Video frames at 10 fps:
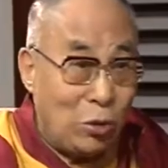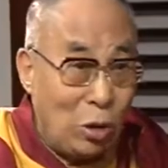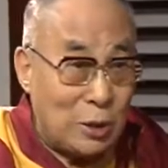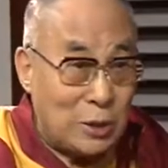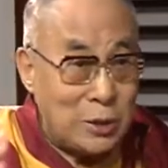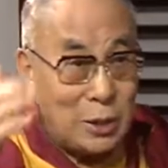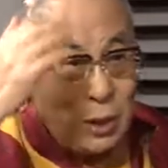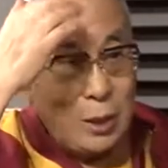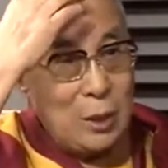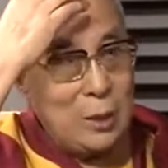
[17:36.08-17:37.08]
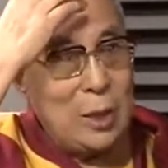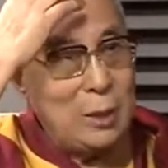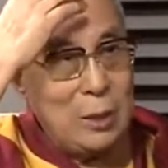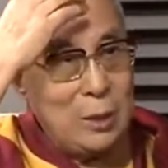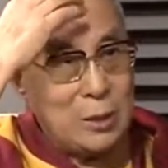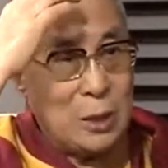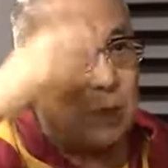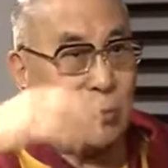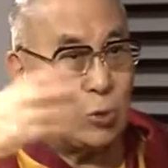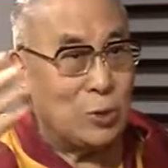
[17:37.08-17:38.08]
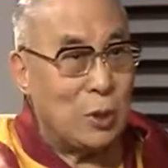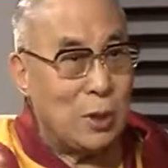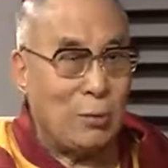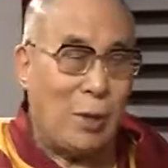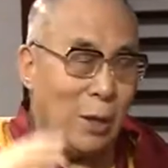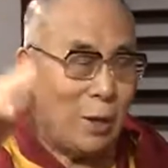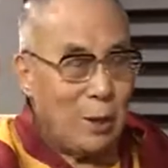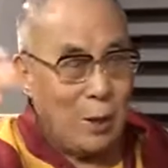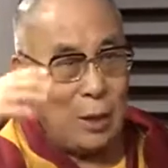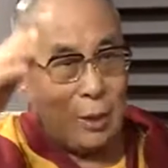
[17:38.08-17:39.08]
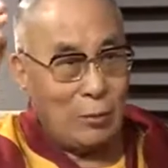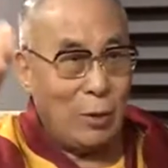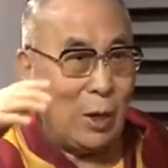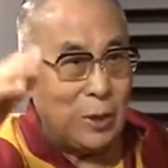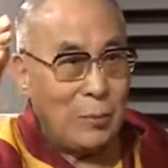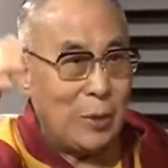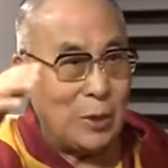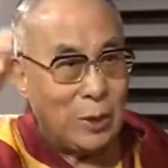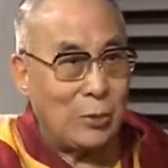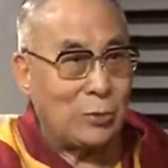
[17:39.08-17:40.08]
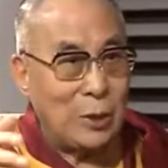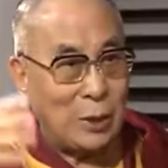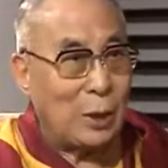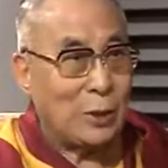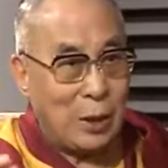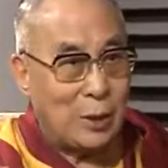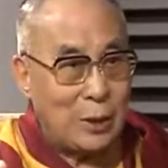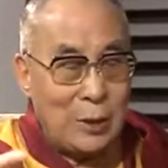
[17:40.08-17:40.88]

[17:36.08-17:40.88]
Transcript: knowledge, then just emotionally, we are independent country, like that.